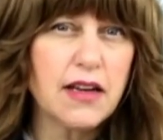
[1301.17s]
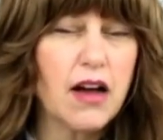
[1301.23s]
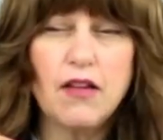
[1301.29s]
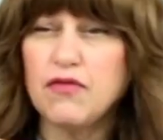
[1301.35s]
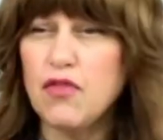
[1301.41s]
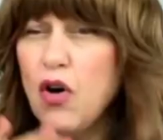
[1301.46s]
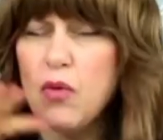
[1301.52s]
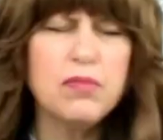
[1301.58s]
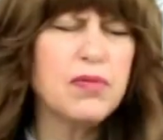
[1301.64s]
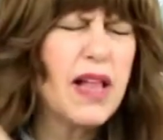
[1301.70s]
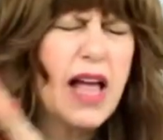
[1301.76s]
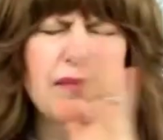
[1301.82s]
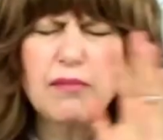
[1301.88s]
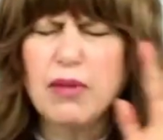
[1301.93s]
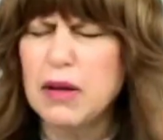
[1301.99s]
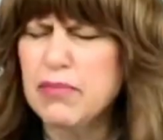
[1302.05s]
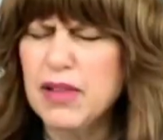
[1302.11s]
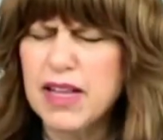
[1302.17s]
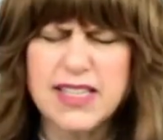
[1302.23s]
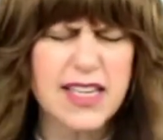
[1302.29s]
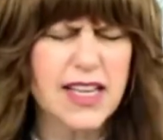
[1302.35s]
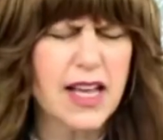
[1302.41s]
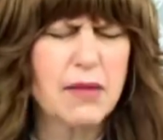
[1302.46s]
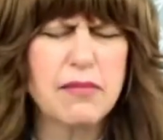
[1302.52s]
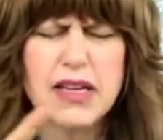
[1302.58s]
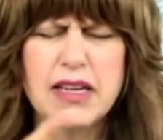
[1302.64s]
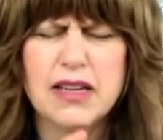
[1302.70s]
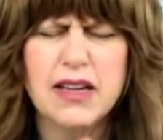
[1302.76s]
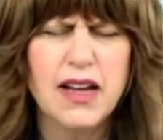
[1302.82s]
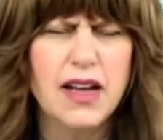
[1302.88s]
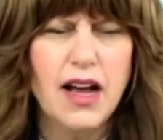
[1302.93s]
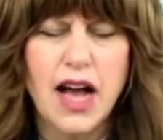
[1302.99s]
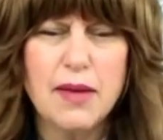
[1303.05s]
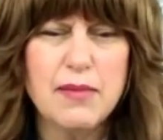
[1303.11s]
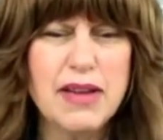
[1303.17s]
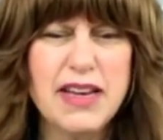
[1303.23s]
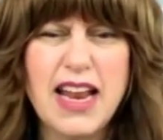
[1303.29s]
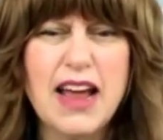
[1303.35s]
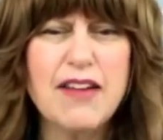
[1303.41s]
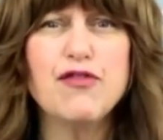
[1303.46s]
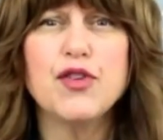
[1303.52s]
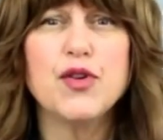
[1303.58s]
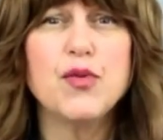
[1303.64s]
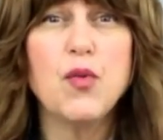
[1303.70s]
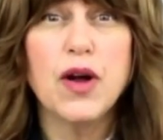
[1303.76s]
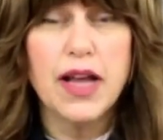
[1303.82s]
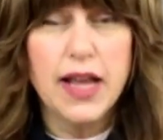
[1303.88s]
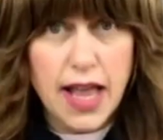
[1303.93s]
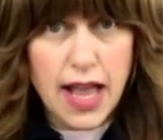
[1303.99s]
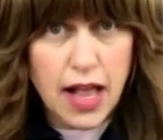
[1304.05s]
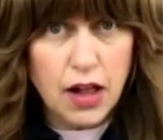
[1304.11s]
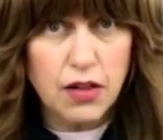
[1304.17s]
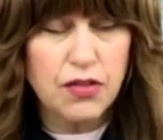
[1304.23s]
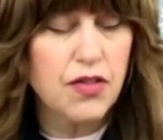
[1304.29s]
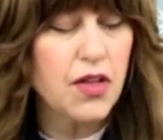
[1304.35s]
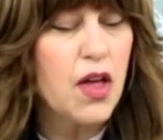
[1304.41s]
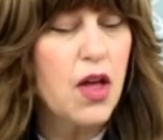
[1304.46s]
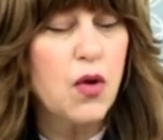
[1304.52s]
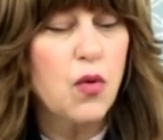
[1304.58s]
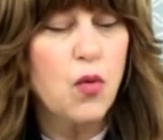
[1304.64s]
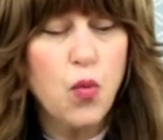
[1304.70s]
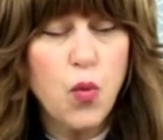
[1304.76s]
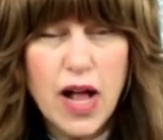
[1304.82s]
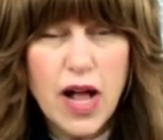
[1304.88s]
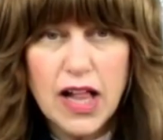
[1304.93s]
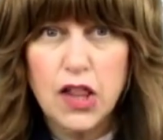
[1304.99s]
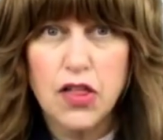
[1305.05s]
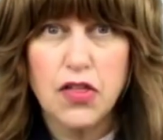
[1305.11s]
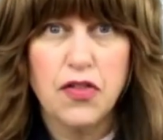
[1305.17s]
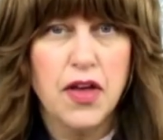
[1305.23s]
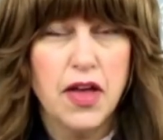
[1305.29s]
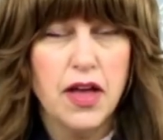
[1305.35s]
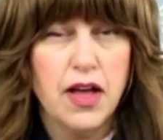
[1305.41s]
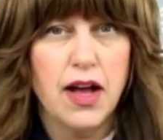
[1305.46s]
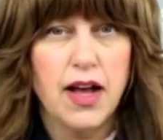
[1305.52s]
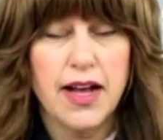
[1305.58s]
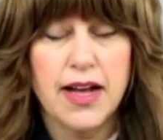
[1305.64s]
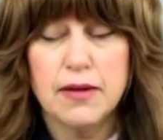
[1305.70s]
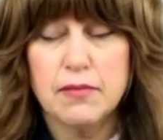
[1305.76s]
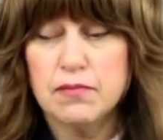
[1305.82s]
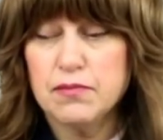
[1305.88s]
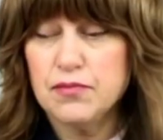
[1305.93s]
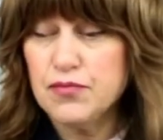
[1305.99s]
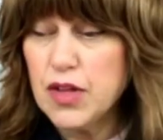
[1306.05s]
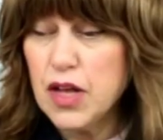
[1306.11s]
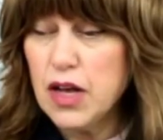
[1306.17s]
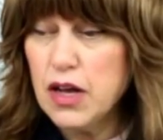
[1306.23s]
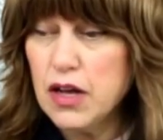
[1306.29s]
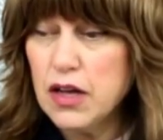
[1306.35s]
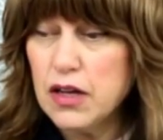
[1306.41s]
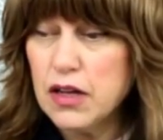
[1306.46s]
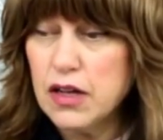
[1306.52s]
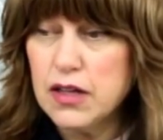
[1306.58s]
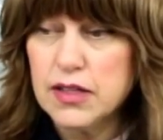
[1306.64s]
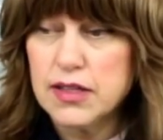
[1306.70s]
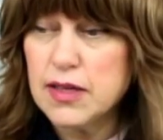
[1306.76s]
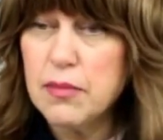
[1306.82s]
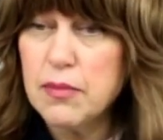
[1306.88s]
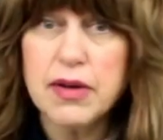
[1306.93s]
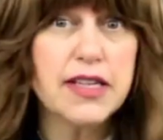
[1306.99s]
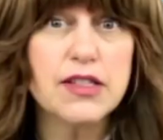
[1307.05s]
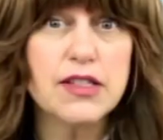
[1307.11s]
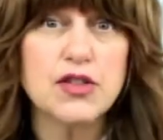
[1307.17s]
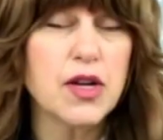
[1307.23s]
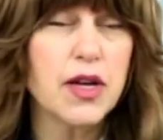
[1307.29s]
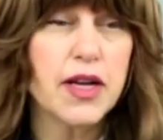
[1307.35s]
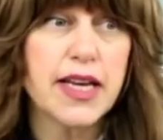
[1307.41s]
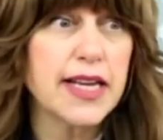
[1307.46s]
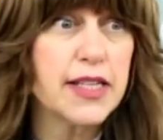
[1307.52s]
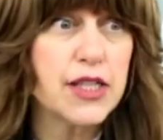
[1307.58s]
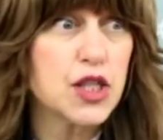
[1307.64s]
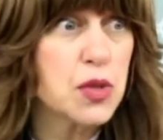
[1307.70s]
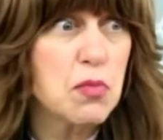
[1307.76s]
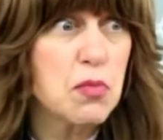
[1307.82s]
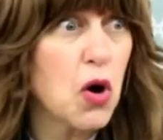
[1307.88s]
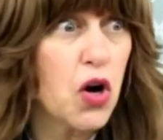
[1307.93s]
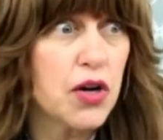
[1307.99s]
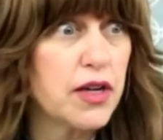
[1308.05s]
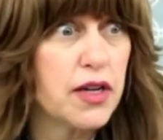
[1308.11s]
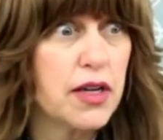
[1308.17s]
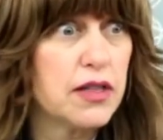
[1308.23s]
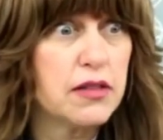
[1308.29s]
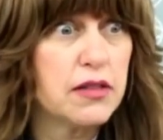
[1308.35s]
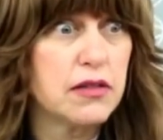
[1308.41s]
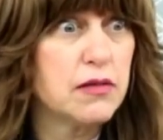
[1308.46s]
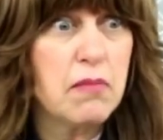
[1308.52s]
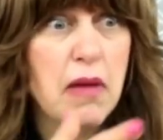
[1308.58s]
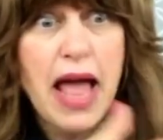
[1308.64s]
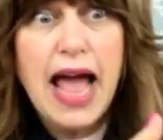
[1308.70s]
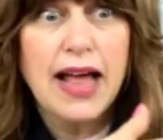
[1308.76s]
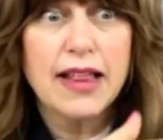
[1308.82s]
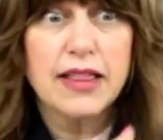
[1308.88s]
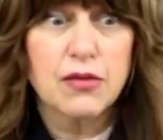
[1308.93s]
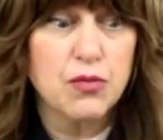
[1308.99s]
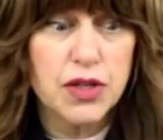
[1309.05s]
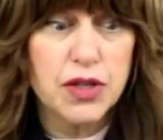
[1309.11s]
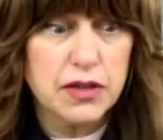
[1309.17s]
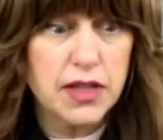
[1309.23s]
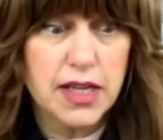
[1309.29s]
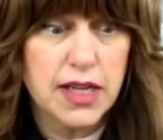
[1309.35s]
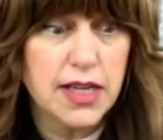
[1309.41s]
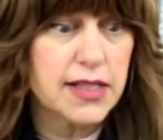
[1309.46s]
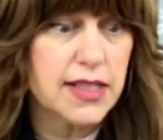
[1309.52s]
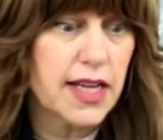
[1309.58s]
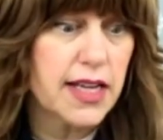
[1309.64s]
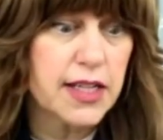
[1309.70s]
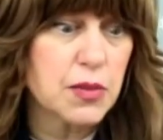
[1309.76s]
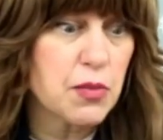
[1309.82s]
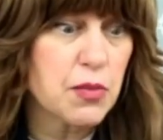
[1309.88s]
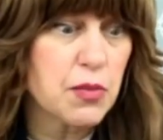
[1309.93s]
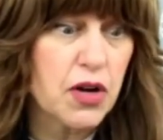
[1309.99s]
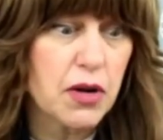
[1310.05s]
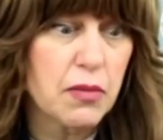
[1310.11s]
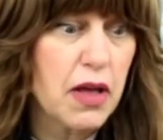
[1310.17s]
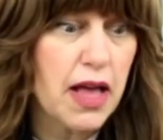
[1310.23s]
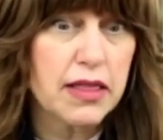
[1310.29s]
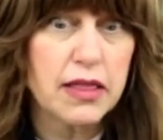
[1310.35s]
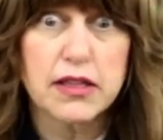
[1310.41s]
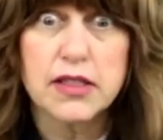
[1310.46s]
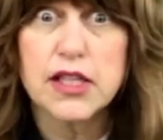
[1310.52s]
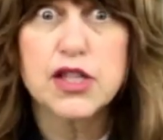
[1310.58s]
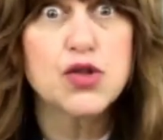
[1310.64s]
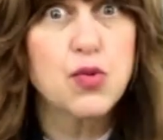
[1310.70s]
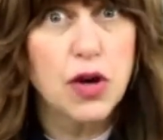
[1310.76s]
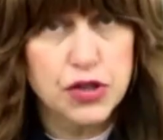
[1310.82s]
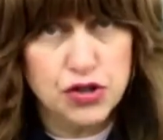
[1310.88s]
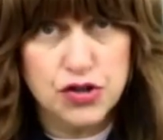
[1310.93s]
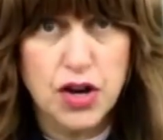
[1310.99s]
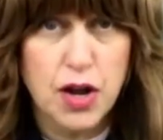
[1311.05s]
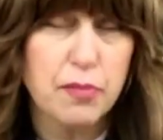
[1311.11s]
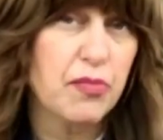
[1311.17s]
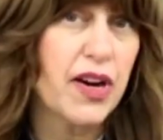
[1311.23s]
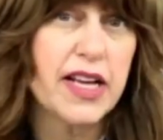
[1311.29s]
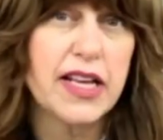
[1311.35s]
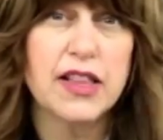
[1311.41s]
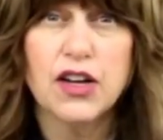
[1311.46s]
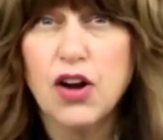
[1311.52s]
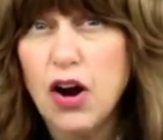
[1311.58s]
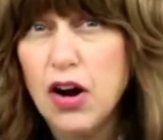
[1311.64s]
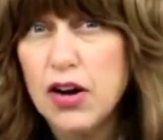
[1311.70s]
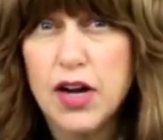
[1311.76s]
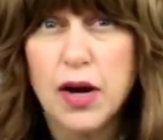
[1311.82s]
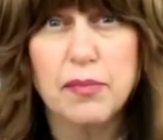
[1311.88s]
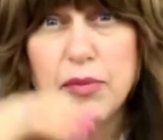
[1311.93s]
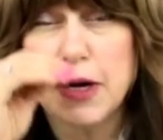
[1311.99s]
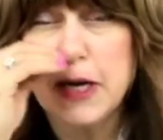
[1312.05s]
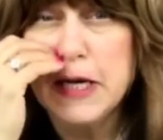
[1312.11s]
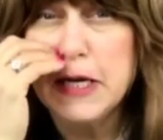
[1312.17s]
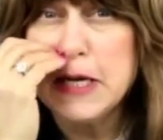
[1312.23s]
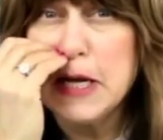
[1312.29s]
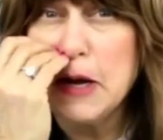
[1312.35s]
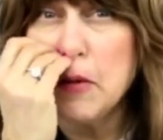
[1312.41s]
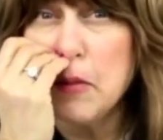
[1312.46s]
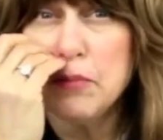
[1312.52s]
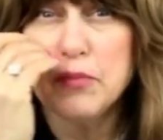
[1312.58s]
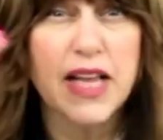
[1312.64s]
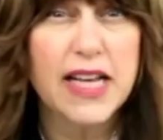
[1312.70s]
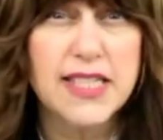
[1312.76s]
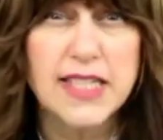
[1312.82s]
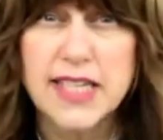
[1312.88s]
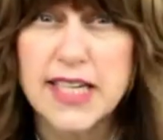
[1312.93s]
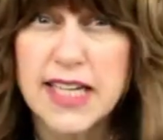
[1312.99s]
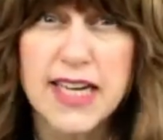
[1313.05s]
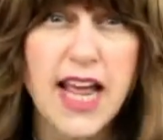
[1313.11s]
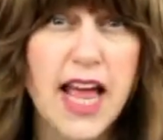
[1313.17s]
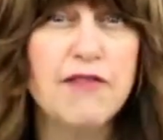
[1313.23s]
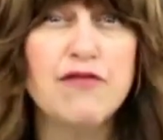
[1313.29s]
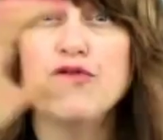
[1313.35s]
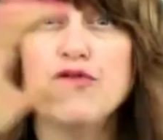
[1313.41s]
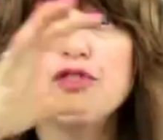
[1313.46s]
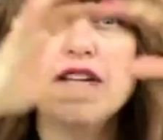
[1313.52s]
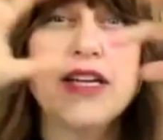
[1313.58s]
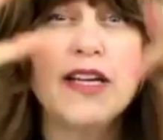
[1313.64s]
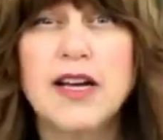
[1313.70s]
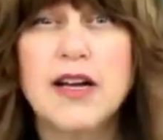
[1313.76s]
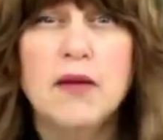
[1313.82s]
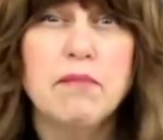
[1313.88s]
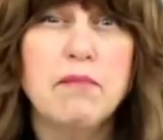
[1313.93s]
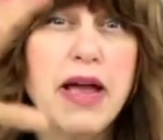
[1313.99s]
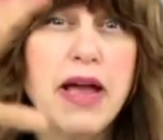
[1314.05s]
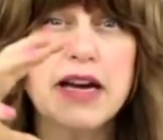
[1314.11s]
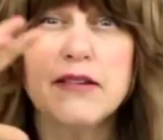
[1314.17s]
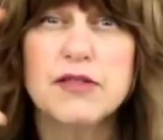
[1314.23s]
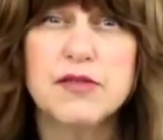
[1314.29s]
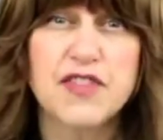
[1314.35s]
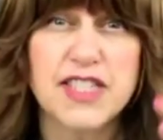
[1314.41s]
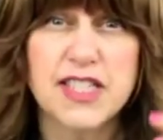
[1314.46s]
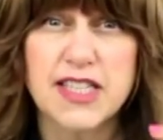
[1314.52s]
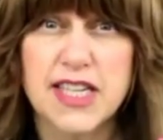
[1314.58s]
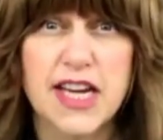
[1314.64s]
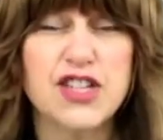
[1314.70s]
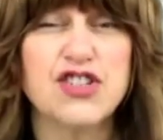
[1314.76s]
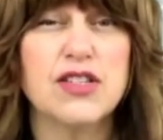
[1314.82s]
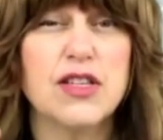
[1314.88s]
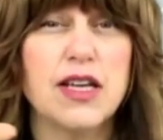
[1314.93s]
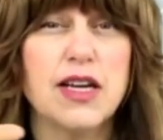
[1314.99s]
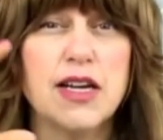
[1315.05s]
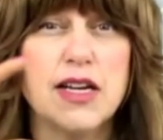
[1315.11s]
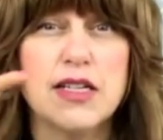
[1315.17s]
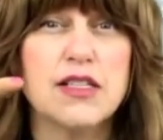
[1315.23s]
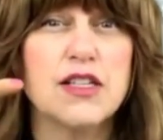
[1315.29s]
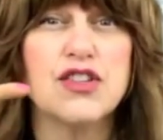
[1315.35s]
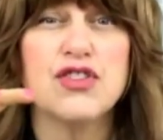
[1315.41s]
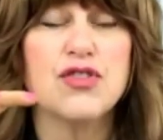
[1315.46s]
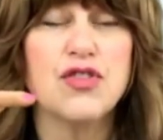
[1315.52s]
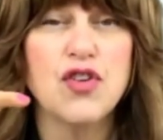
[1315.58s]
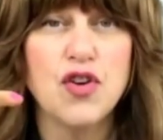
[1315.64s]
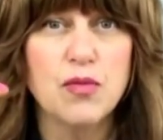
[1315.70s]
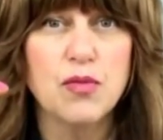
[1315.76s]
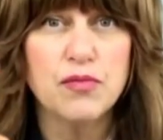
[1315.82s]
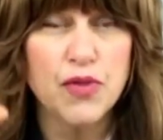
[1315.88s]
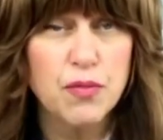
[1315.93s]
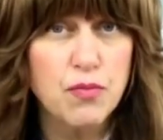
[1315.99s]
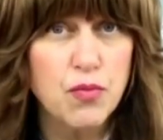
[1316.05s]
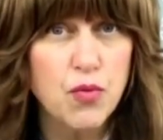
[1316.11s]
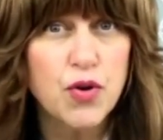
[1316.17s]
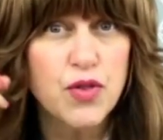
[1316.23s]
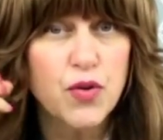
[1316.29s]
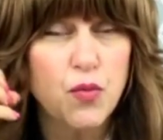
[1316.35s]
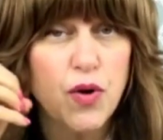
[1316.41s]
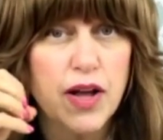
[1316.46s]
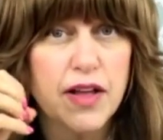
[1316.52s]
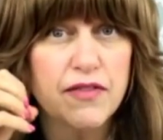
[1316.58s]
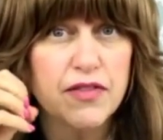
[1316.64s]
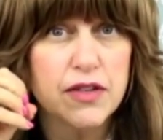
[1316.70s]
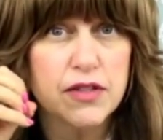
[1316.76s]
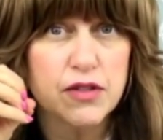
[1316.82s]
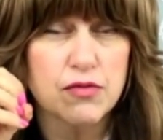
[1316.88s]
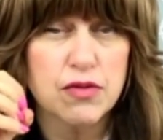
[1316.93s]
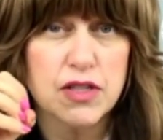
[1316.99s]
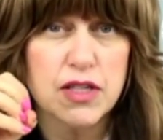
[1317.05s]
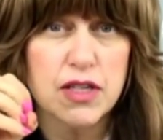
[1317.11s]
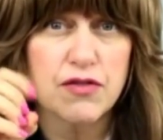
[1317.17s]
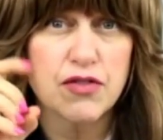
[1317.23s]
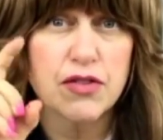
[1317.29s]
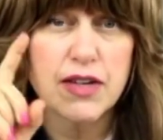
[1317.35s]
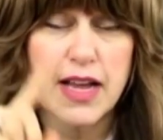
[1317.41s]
Of, and by blessing i mean i mean every way health wealth um, uh, somebody's getting smart at math, one of the kids getting smart at math, the dishwasher not breaking, the car not breaking down, blessing in every manifestation that it is in your home. The more the wife is the receiver.